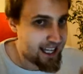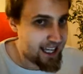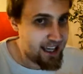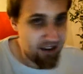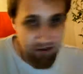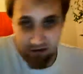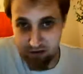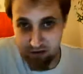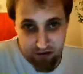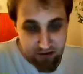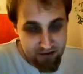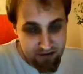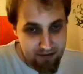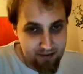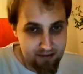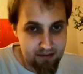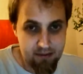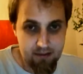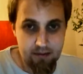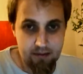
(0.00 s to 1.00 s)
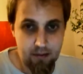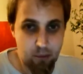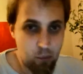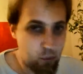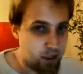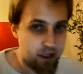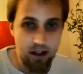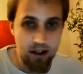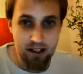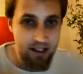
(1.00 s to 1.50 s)
if
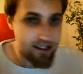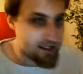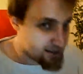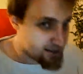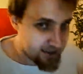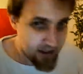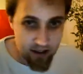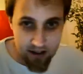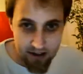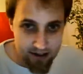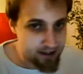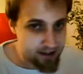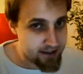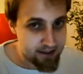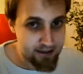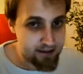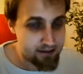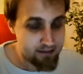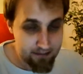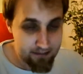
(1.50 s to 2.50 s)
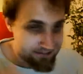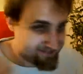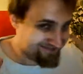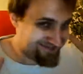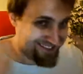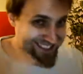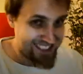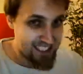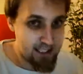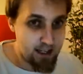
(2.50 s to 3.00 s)
we're going to start this
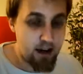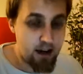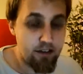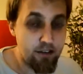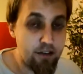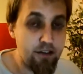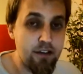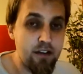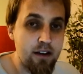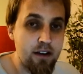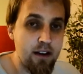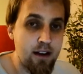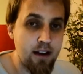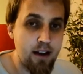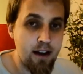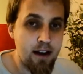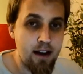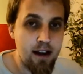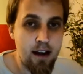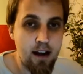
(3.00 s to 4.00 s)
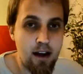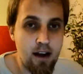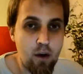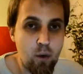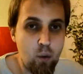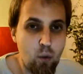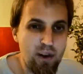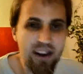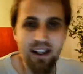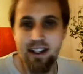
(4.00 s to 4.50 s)
stuff,
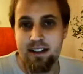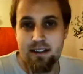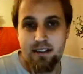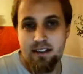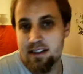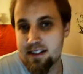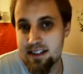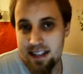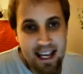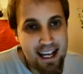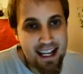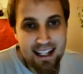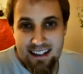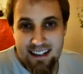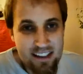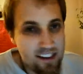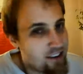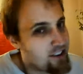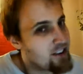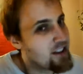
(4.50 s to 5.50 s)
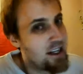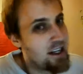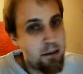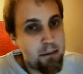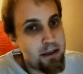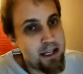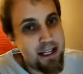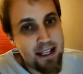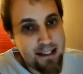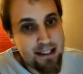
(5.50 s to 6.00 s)
what is to say it's not going to
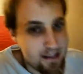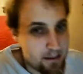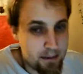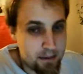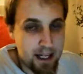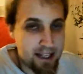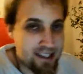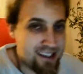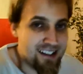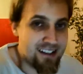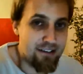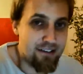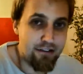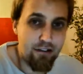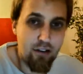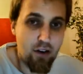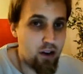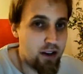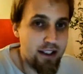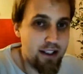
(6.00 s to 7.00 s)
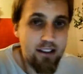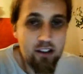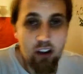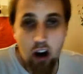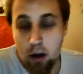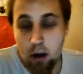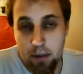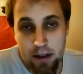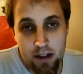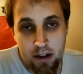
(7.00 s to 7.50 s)
be some kind of falling
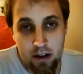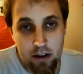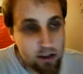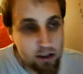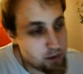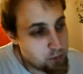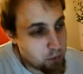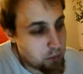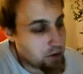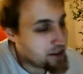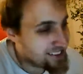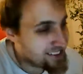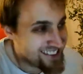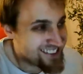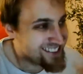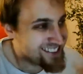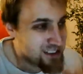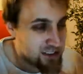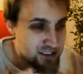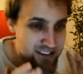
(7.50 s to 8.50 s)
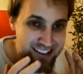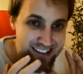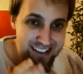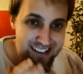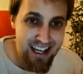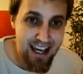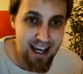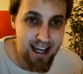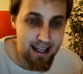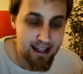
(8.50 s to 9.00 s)
dominoes? What's to
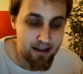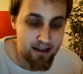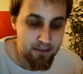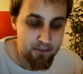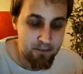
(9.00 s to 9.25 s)
say?